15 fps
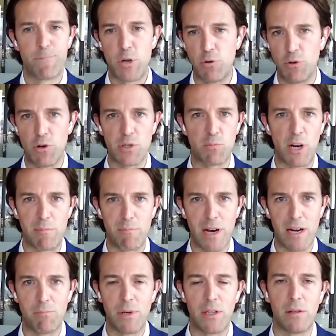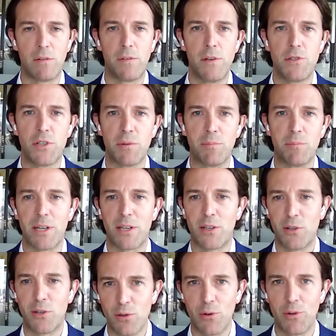Who knows what it might be in the future, but it
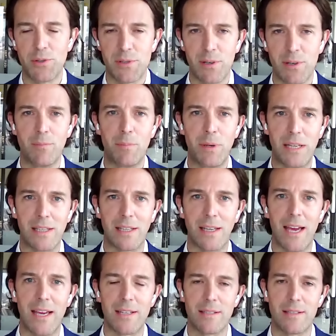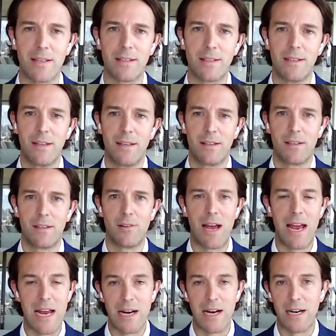could also be the case that,
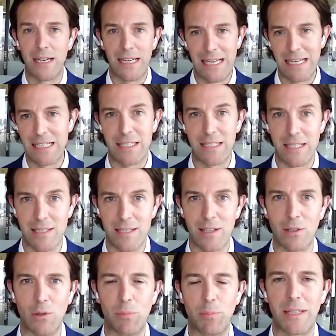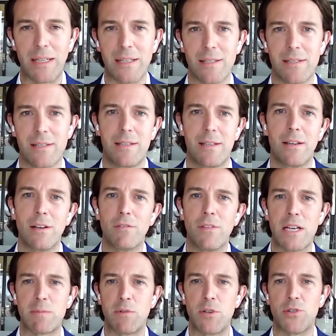AI is the single biggest
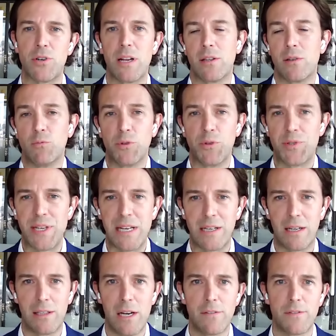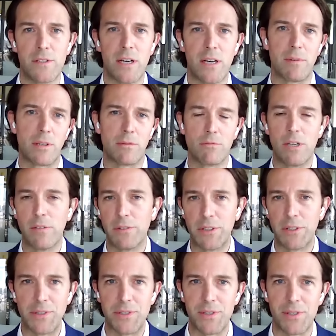investment trend that we'll see in our lifetime,
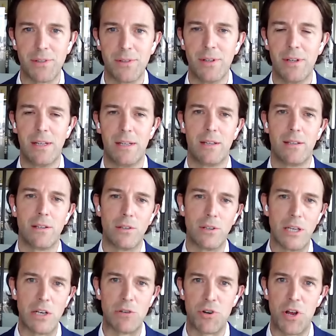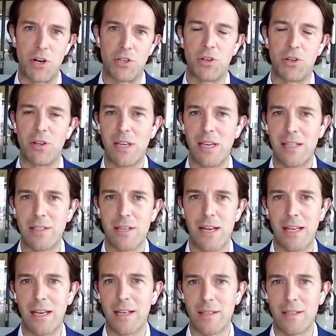equivalent to, the introduction of the
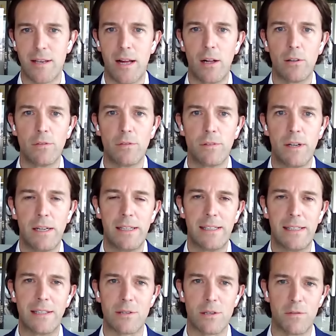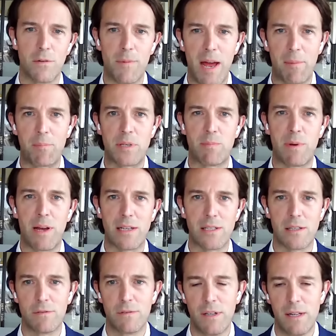internet itself. And so from that
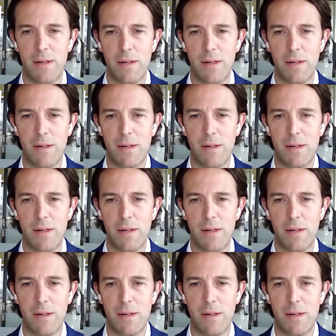perspective,